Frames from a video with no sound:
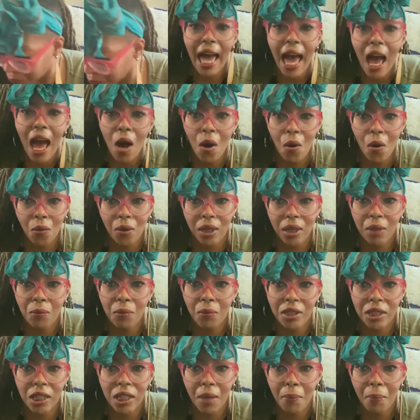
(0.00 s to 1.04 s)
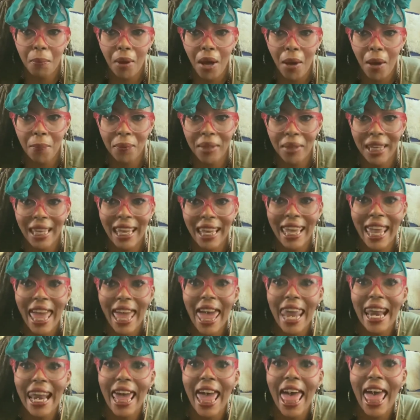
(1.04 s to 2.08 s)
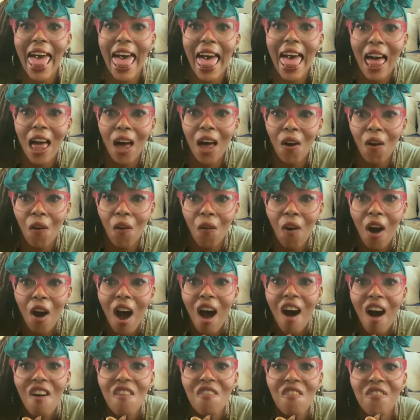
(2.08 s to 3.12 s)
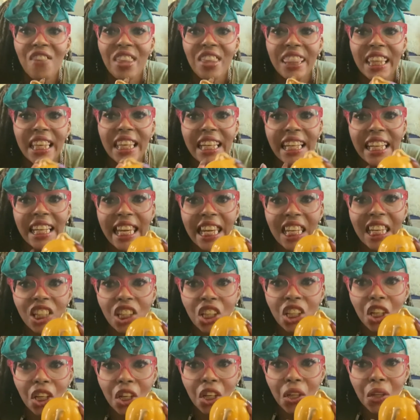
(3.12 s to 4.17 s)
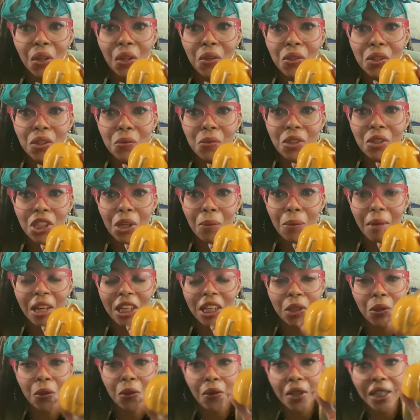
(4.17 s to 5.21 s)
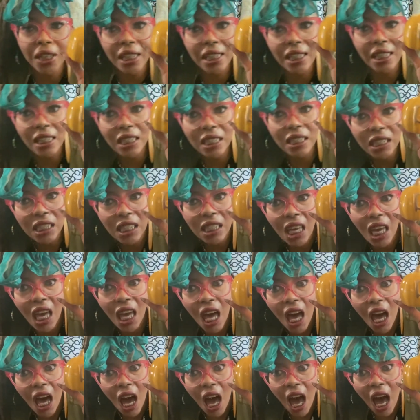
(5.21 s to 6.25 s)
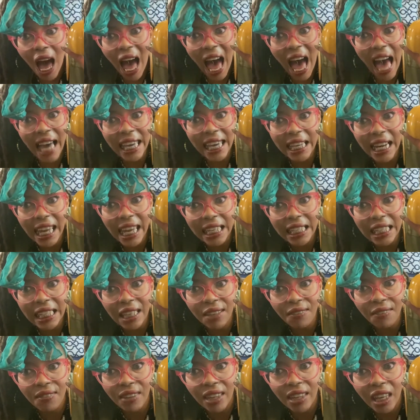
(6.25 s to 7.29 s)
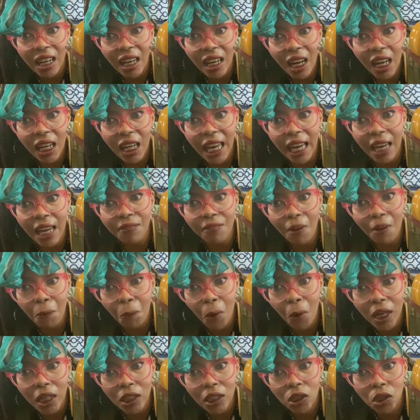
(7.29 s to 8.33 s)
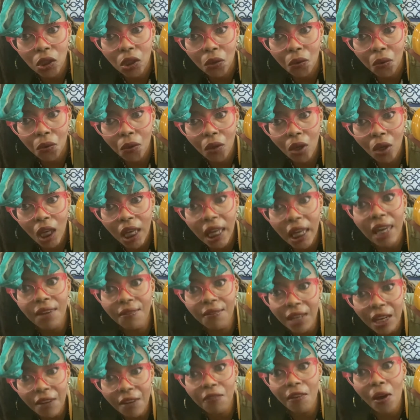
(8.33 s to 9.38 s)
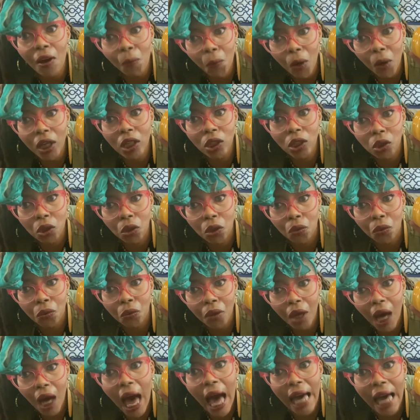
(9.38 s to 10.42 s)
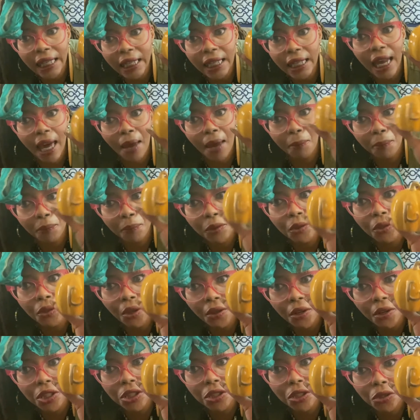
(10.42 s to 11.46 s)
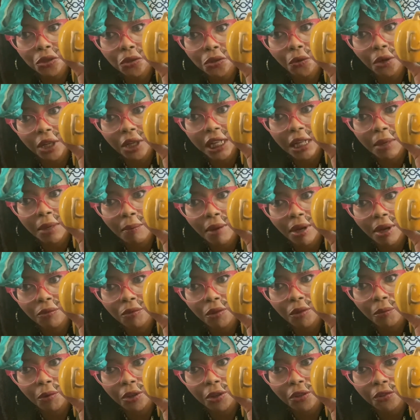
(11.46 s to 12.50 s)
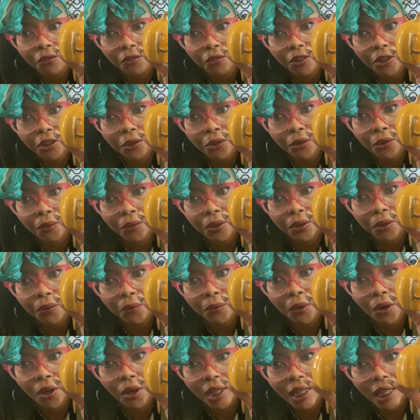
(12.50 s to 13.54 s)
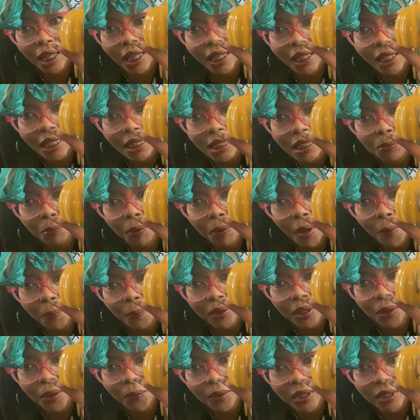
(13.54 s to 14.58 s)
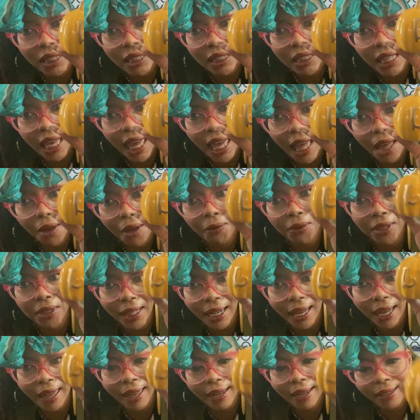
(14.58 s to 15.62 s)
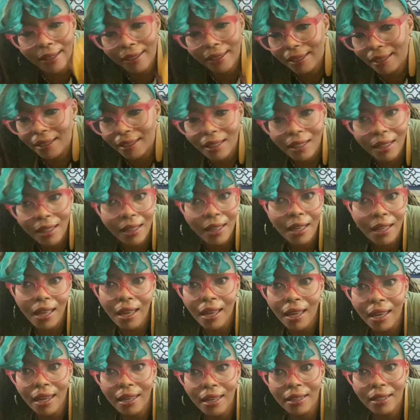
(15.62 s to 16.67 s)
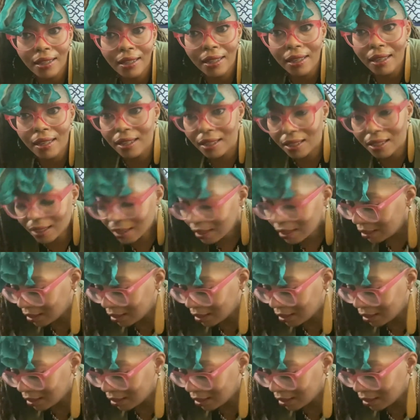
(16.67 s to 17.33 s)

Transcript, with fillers: Not only was it a pumpkin, it had an L for the Lynn girls, which are my daughters. How could I leave it? Like if I wanted to. Even if I wanted to, how can I? You know this is going in the mudroom on the front door when you walk in. This pumpkin with this L, get out of here. I had to get it.